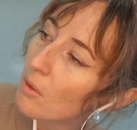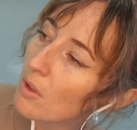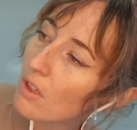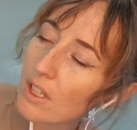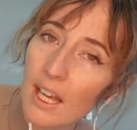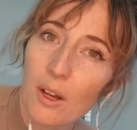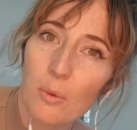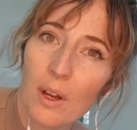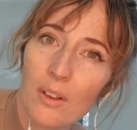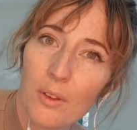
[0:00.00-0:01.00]
Well, look
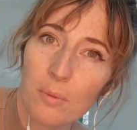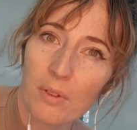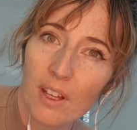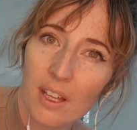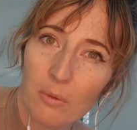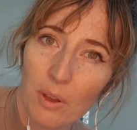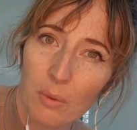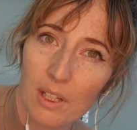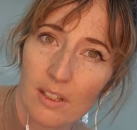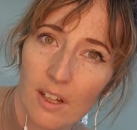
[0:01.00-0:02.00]
how well they're playing with
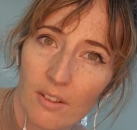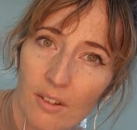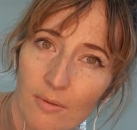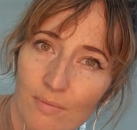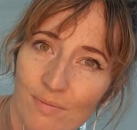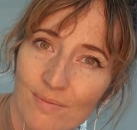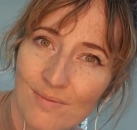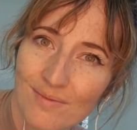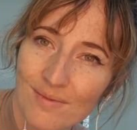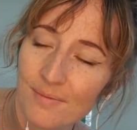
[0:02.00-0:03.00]
one another.
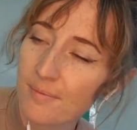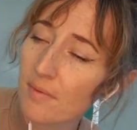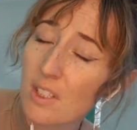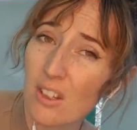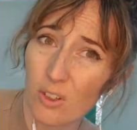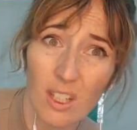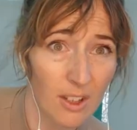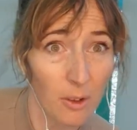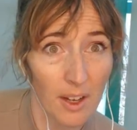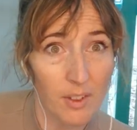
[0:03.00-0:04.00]
Does look
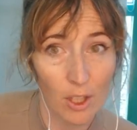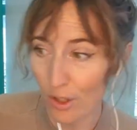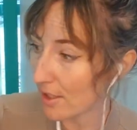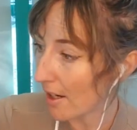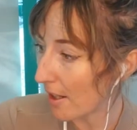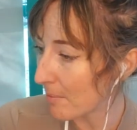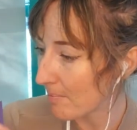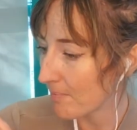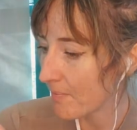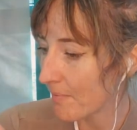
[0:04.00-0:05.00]
like they're having a good time.